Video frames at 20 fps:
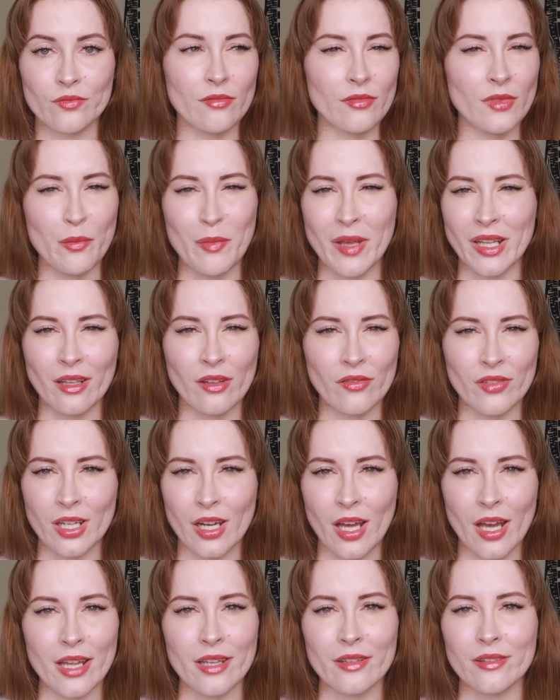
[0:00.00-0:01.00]
the middle of the
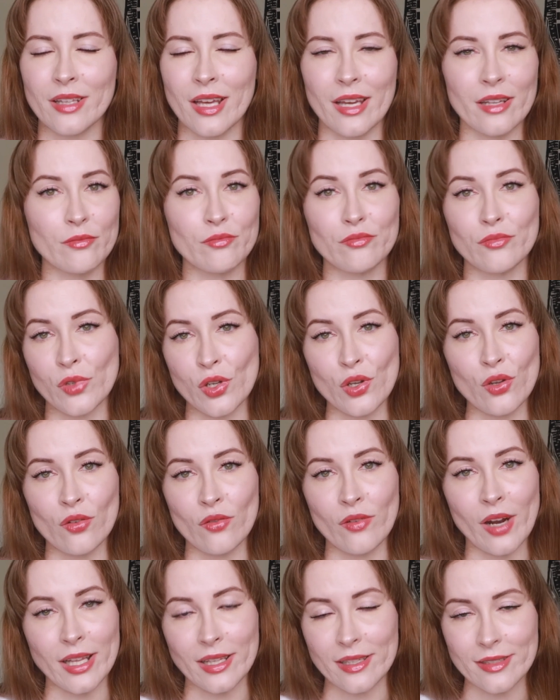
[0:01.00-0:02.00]
night, that new
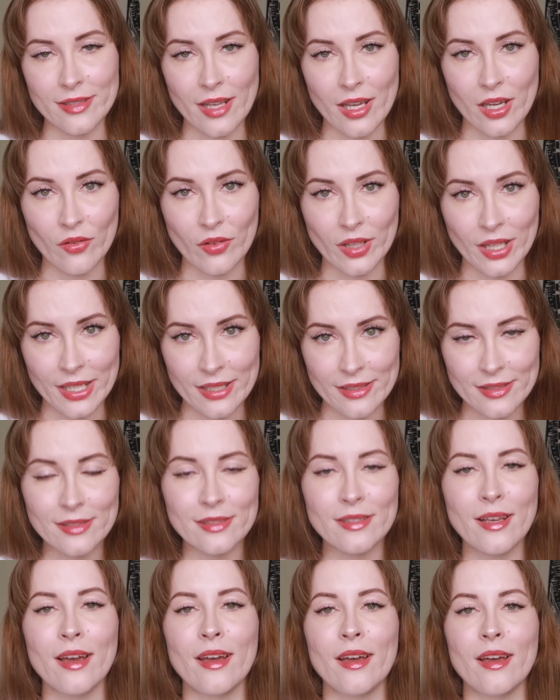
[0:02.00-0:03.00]
Riley Sager
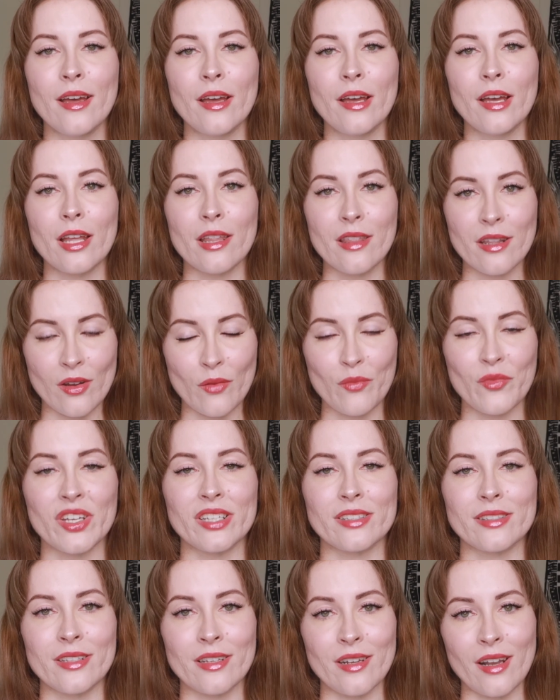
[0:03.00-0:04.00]
release. And then
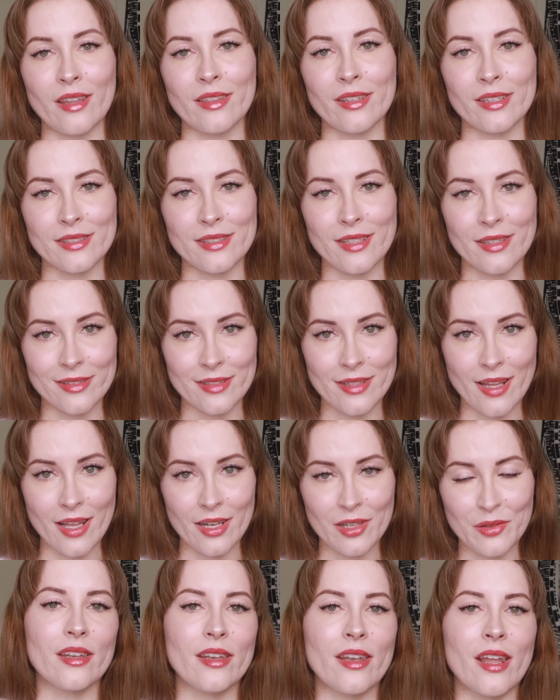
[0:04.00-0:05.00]
obviously nothing since then.
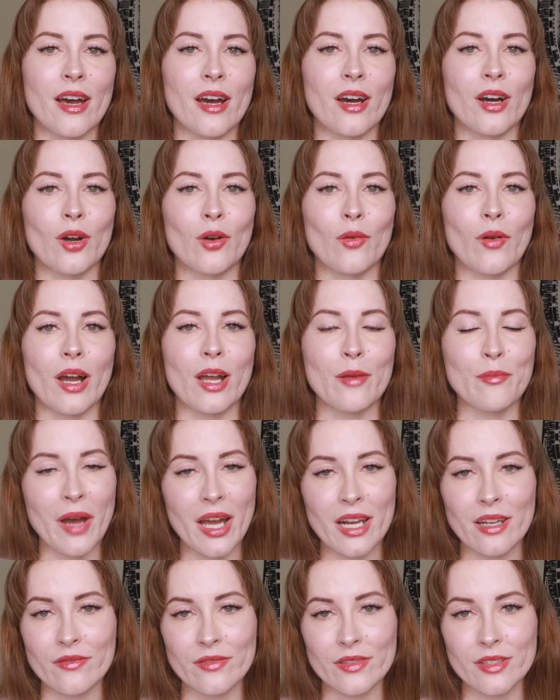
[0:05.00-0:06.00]
Now, I
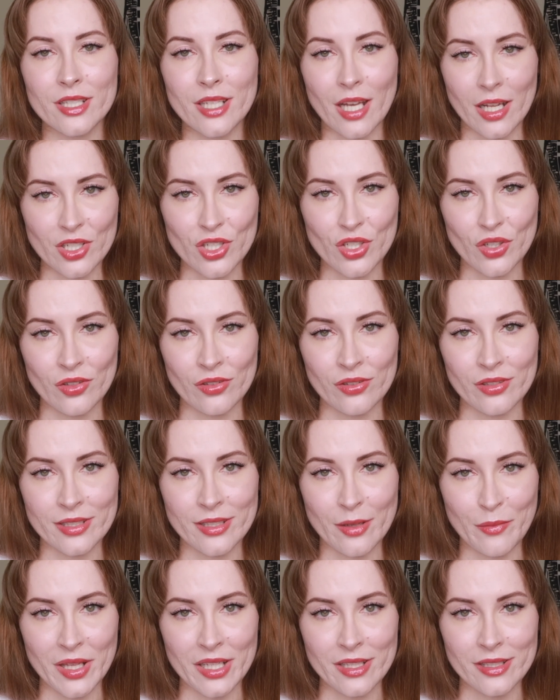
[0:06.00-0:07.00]
might have touched on
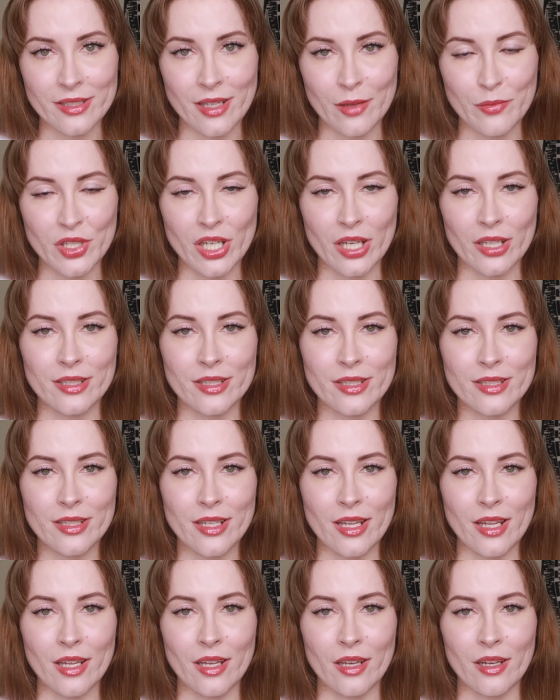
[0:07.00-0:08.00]
some of these subjects
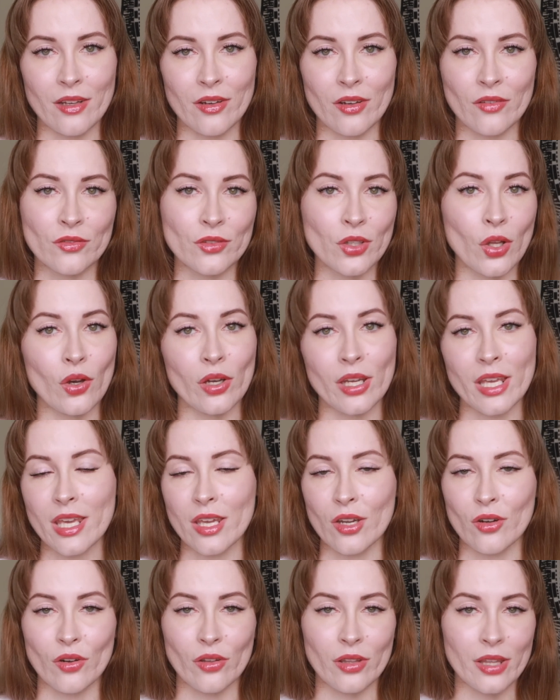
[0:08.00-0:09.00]
in a vlog
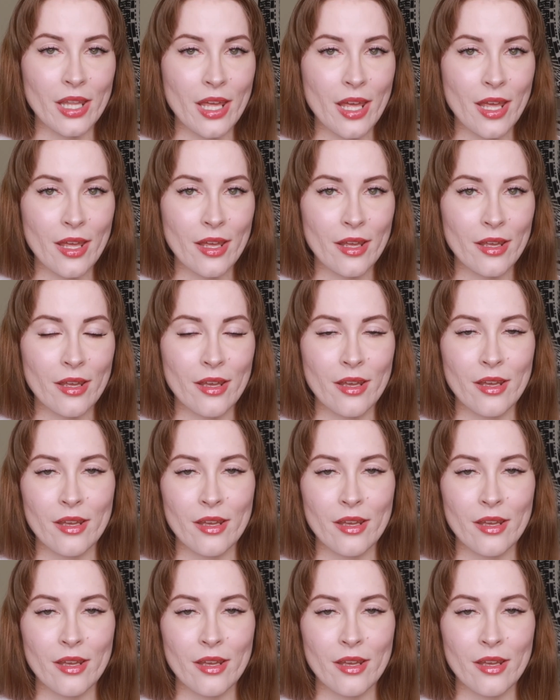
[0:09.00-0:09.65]
here or there,